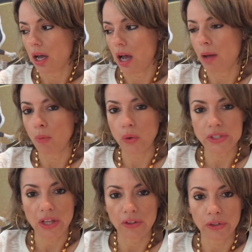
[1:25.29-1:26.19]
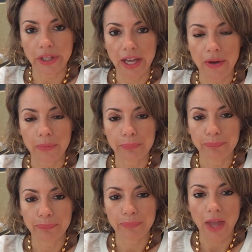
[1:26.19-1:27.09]
I'm always on the lookout.
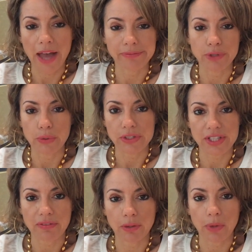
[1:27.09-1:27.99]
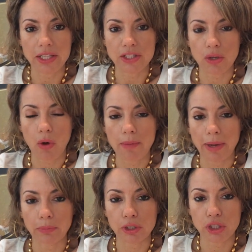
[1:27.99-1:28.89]
I've noticed everyone. So on my
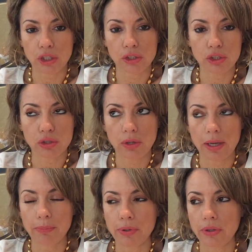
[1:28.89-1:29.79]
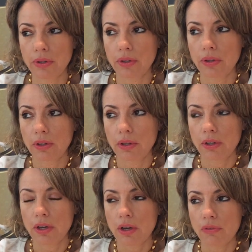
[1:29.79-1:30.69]
return trip
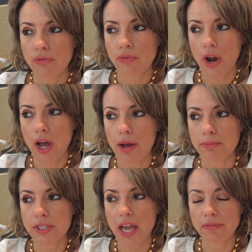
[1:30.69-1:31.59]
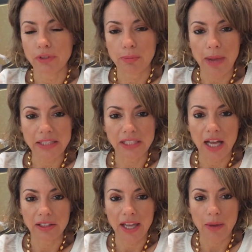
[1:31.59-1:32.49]
from Denver back to
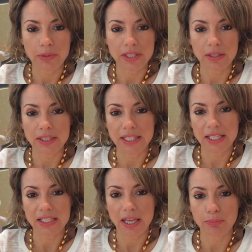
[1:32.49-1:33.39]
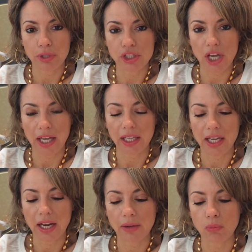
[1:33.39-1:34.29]
LA, I was in TSA pre-check,
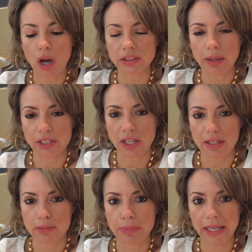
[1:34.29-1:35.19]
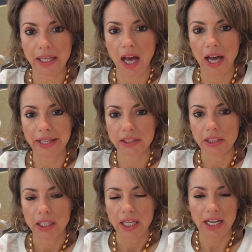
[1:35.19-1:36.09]
and I saw this big guy,
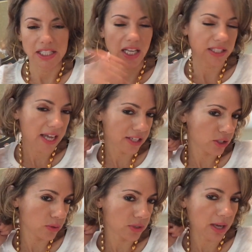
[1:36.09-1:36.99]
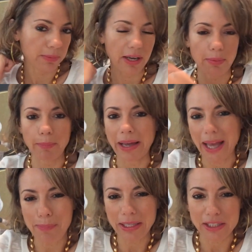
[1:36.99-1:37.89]
and I saw tattoos coming up. I'm
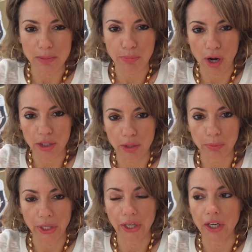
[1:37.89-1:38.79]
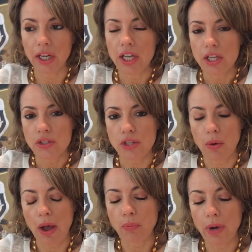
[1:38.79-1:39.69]
like, I bet it's a Bronco player.
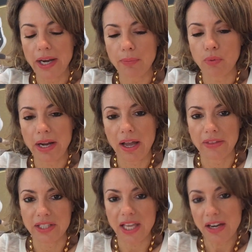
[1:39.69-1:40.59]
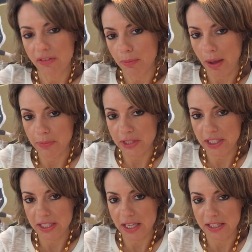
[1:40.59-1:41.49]
So I went up right on the side of him. I was
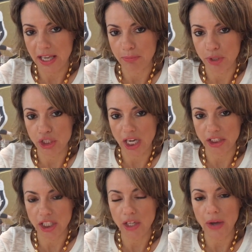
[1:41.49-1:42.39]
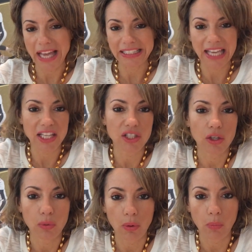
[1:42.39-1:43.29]
TSA pre-check too, and guess
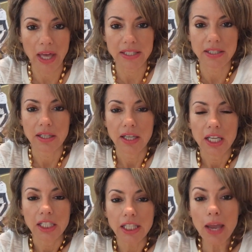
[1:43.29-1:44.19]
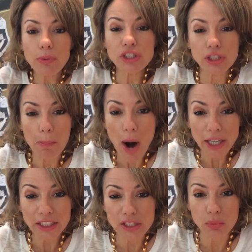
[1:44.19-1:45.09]
who it was? It was
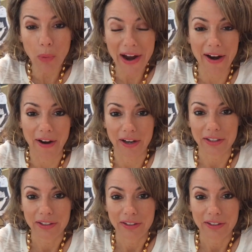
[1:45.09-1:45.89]
DeMarcus Ware.